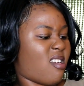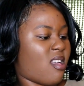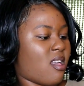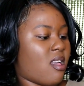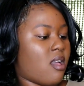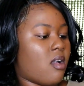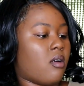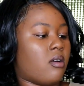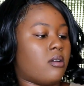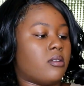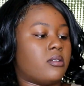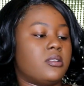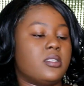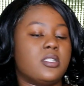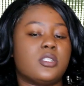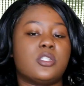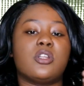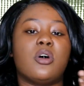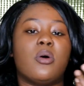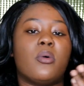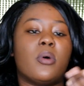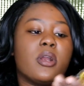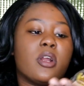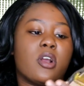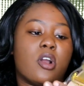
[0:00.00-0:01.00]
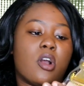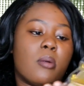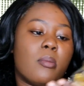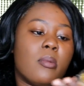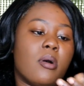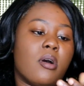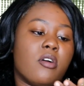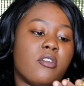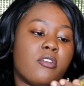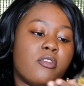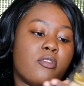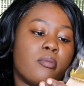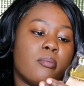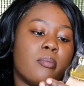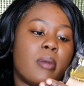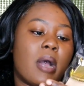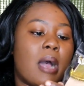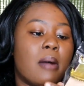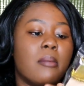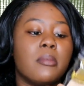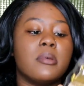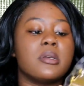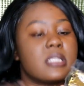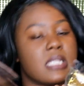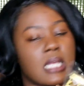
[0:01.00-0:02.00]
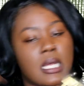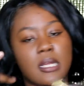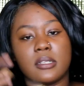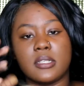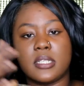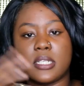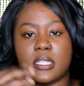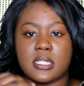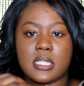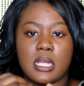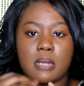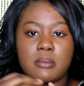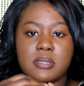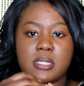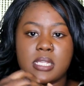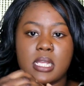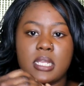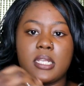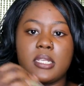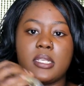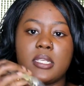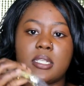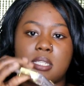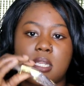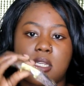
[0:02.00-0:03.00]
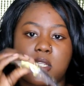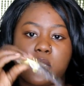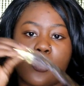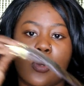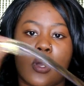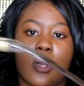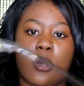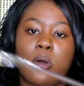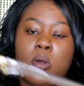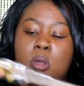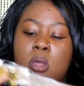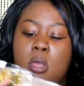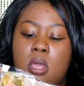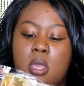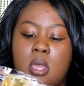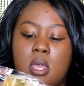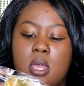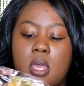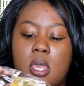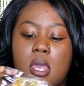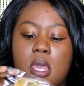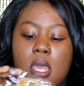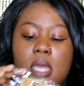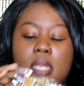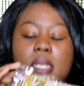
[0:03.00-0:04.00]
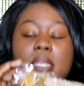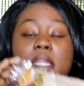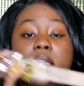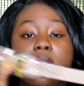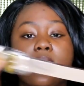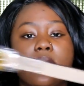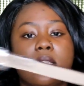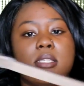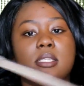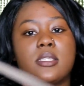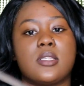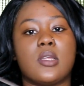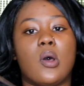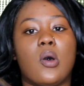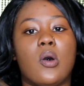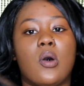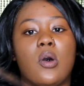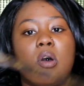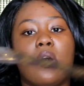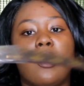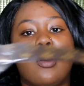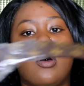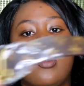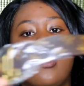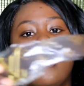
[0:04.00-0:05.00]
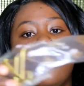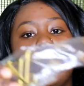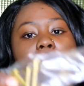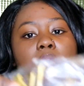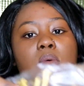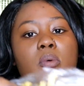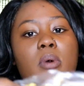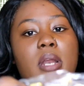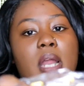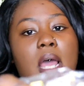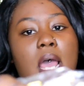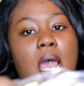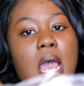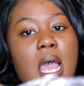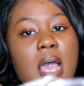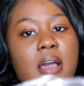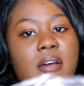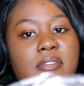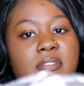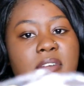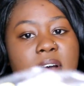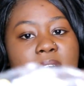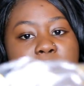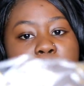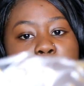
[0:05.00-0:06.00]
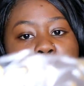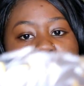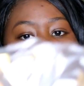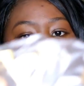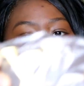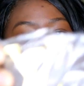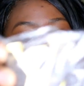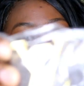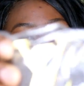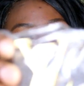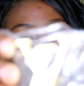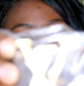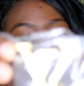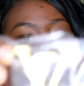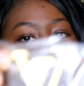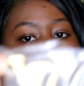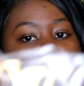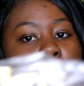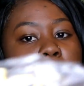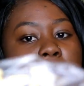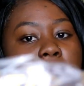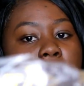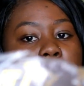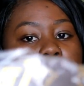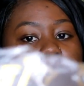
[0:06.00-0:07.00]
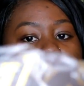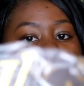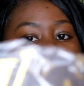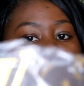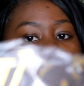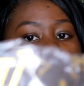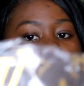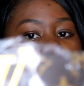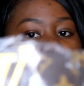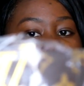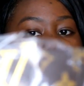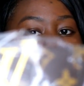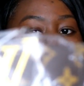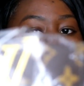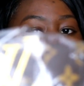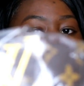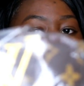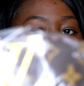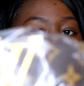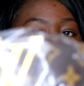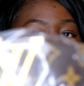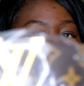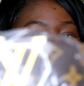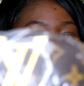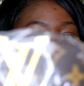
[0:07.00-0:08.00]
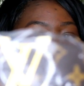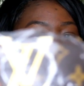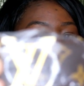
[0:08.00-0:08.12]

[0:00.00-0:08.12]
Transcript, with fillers: Oh, this don't want to come off, but I'm gonna sell this. I'm selling this as well, and this is the only one I have at the moment, but I'm getting more for you guys